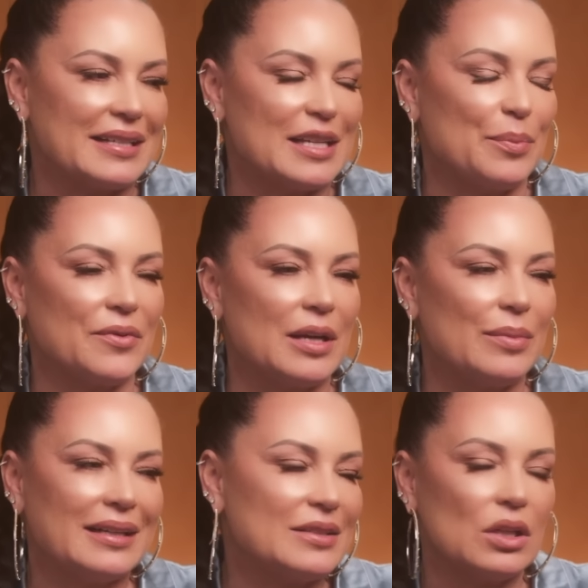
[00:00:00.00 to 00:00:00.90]
separate,
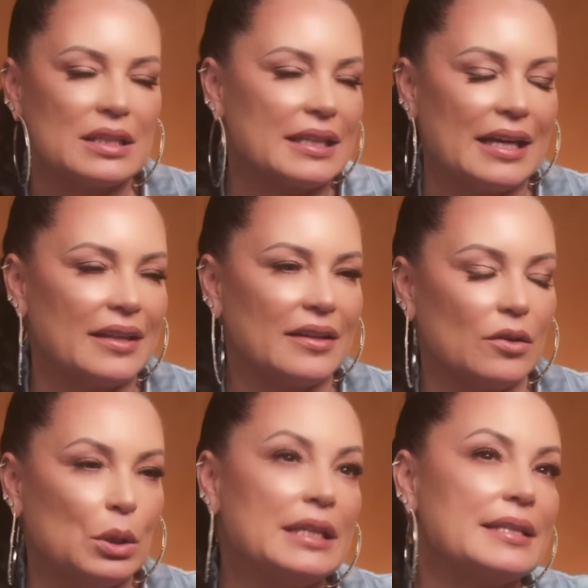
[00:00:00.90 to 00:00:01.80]
but it's all together. Or
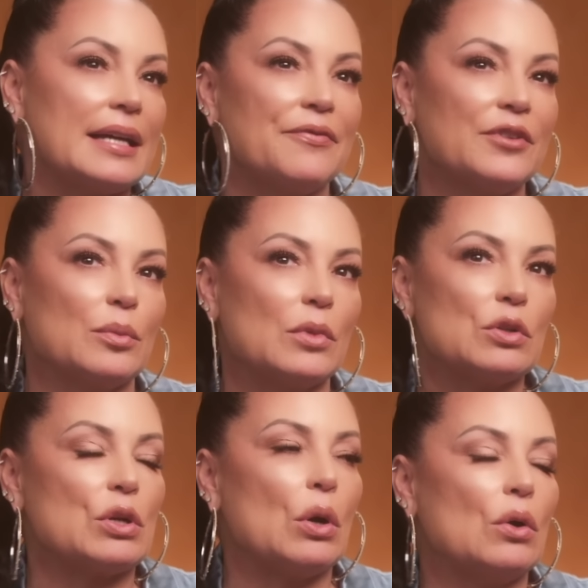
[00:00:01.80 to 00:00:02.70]
at least I feel
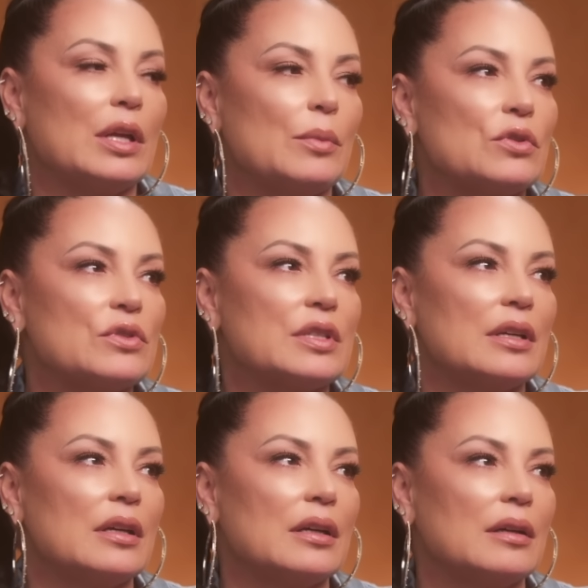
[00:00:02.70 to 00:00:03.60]
most whole and most
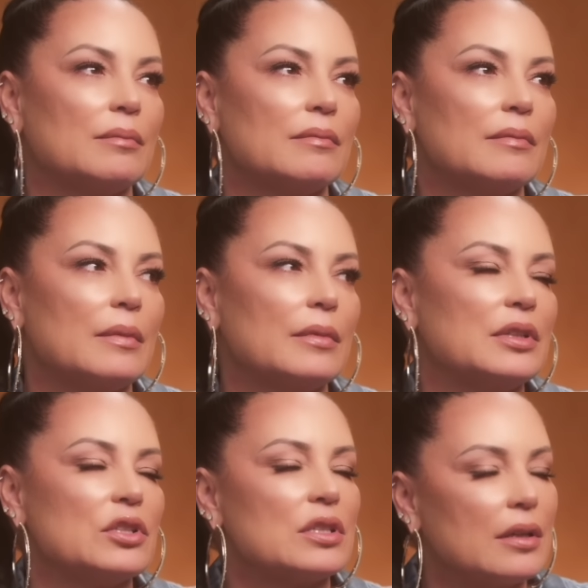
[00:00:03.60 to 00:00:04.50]
um,
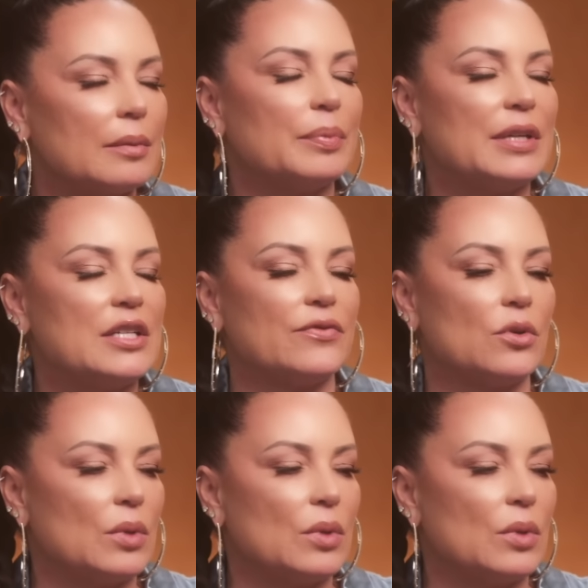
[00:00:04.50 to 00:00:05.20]
just peaceful